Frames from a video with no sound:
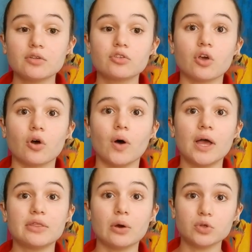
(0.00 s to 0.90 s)
So
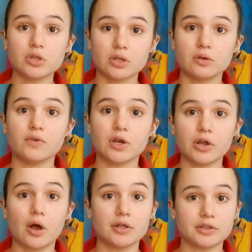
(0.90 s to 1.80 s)
that was a
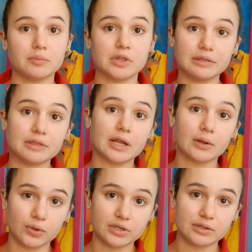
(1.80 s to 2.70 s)
very awesome thing that
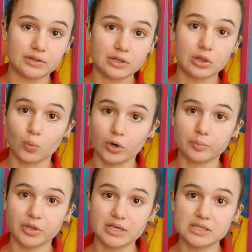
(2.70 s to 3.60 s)
I witnessed in the
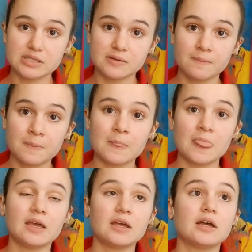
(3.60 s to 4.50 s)
workplace.
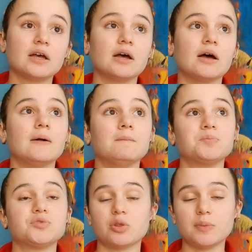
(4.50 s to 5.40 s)

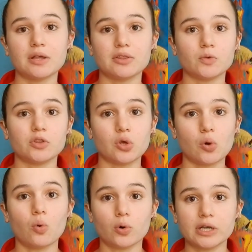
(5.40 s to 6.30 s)
Um, just because it was
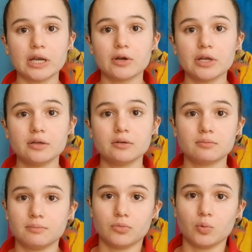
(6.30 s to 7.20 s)
so ordinary,
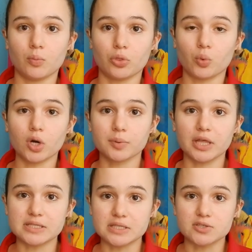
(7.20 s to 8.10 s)
the
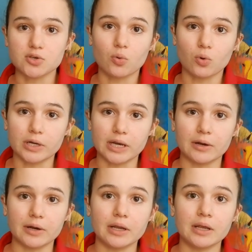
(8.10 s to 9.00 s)
workplace is so
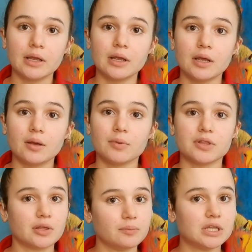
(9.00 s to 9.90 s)
ordinary,
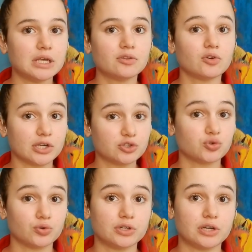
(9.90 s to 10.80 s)
but some days are
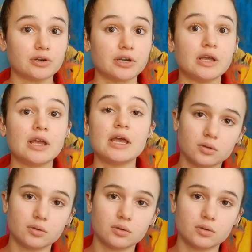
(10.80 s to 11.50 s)
extraordinary.